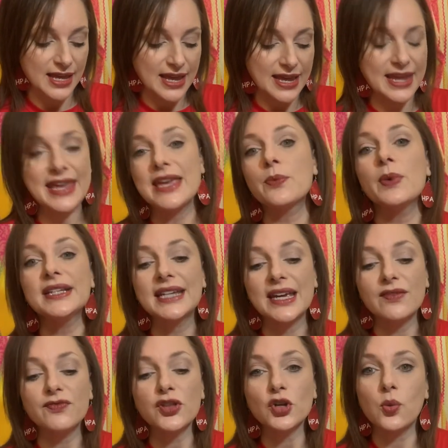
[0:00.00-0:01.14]
He would
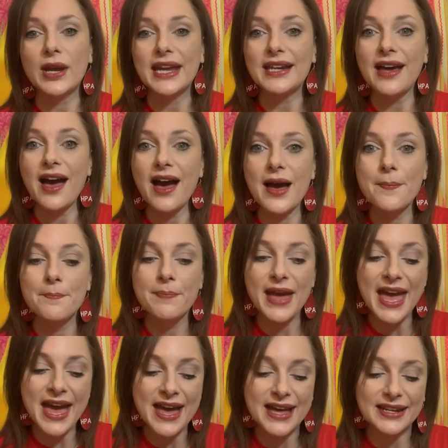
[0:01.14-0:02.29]
give the queen a
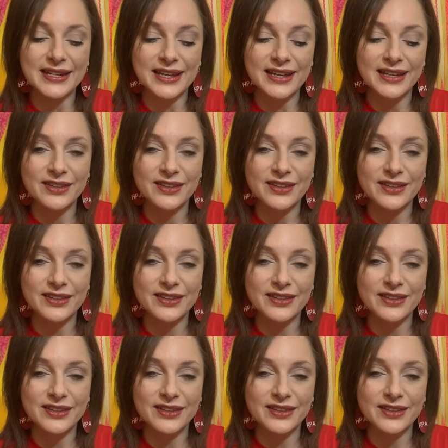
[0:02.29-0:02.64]
bed.